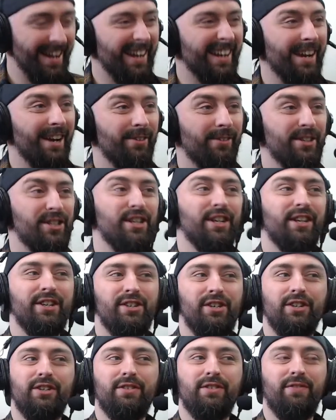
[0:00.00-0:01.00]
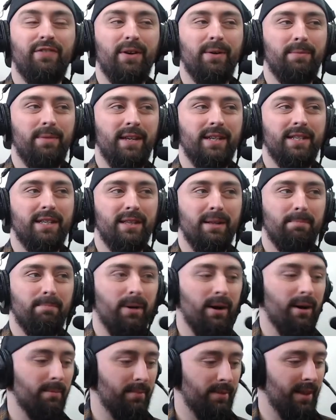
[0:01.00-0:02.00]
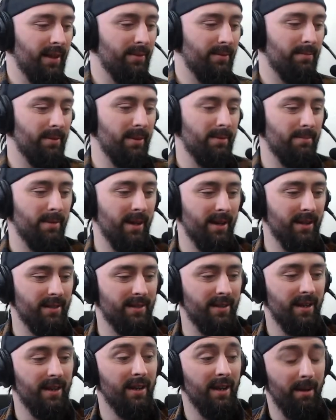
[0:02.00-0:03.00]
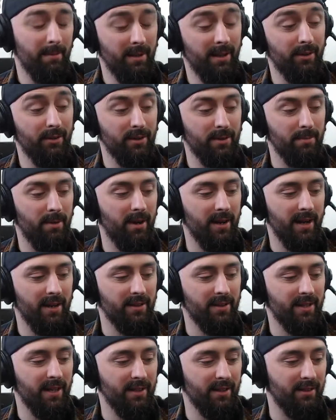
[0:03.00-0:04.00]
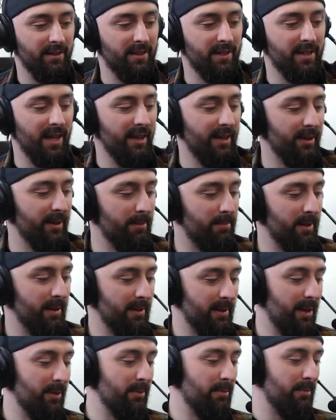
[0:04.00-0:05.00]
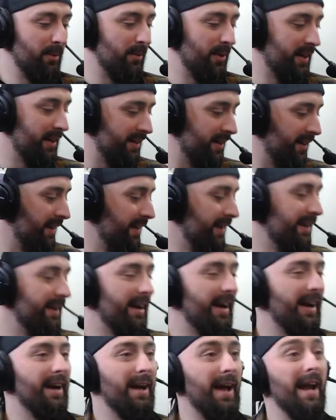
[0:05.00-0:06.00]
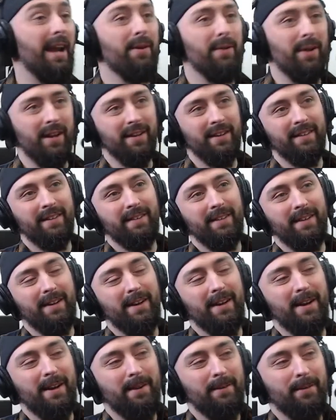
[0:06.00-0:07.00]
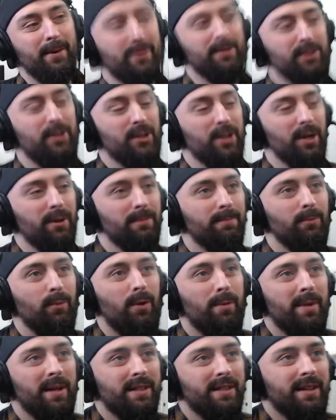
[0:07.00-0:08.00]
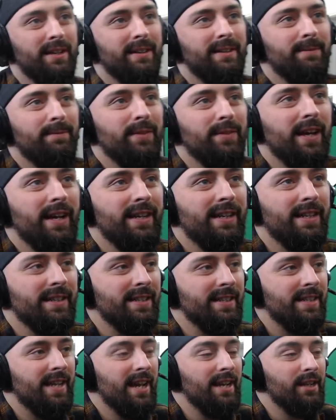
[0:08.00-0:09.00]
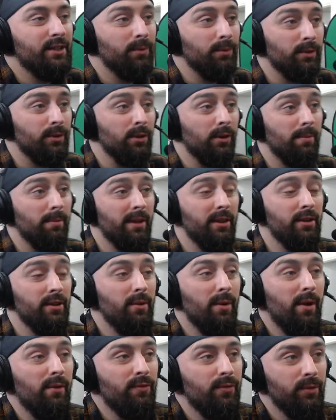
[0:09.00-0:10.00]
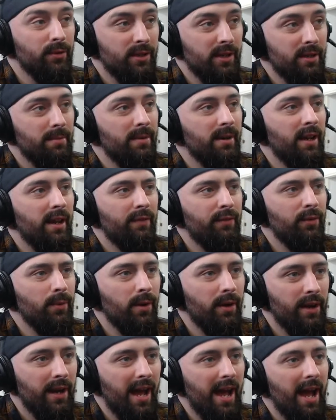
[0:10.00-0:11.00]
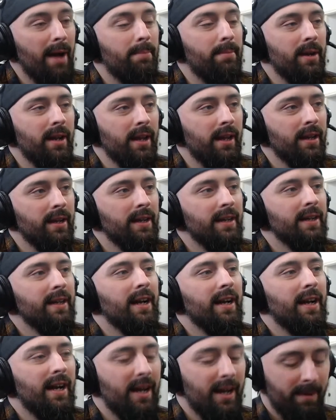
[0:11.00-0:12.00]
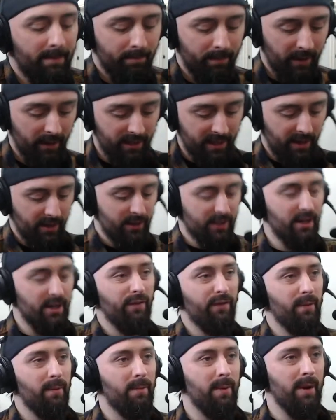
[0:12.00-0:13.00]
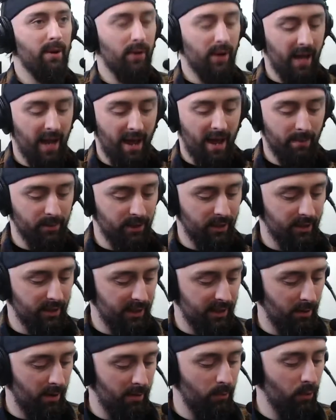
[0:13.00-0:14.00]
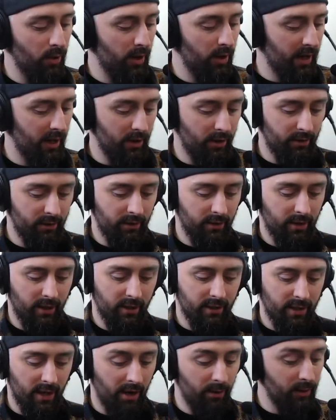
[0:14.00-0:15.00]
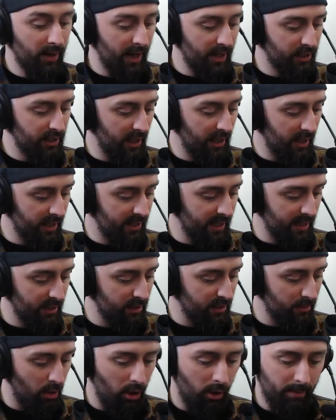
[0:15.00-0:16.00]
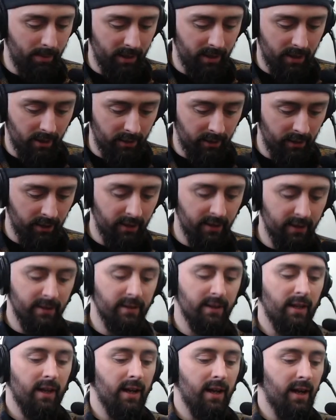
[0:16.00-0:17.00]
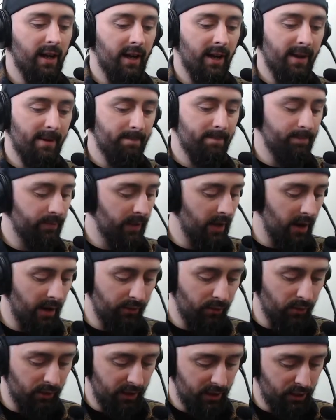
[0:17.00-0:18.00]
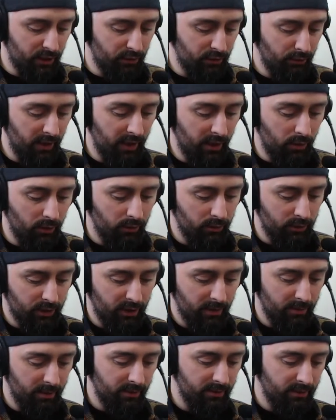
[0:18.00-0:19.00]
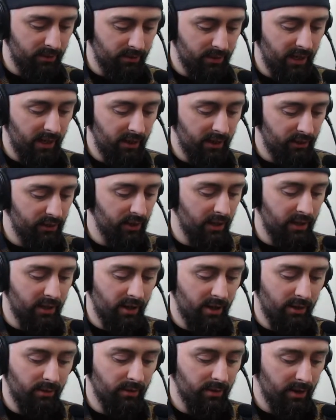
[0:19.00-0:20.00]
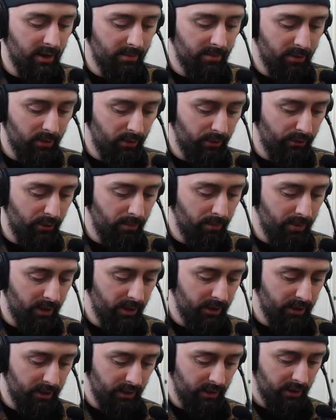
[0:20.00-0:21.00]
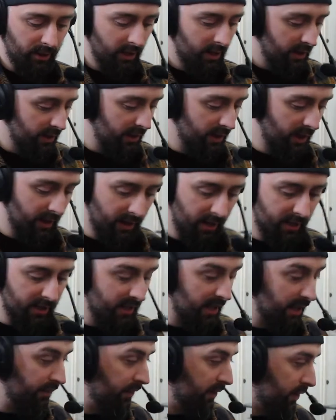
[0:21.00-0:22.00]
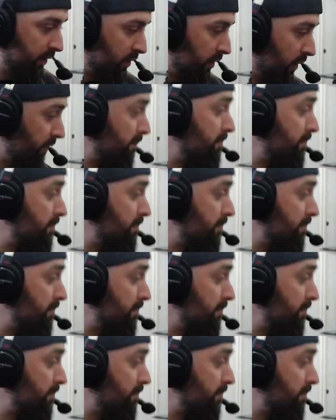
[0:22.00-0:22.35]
Kind of wish you could just film these in the pub. That would be the best. I mean, there's a bar downstairs I could set it up in. That would be weird. Anyway, welcome to the show, Warmaster. Desert Sketch. We'll talk about the new Elf Rules in a minute if you want, happily. But I set myself up a little cam so you can see what I'm working on, because I would actually like to get some hobby done. I've got these 3 Gaunt Summoners of Tzeentch. I know, I'm an awful person. That I'd like to get finished off,